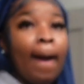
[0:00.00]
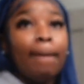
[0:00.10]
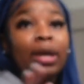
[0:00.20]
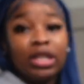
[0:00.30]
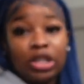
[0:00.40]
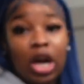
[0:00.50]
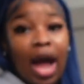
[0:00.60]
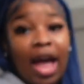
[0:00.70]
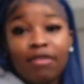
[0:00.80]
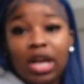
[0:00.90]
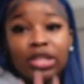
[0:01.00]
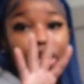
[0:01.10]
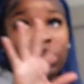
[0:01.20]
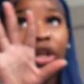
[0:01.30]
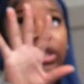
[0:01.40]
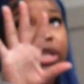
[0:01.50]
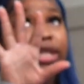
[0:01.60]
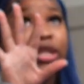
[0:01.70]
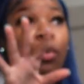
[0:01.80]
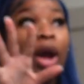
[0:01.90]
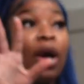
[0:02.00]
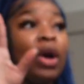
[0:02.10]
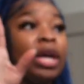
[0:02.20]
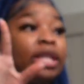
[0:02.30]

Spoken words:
Because, y'all, I have not turned on these lights in a while.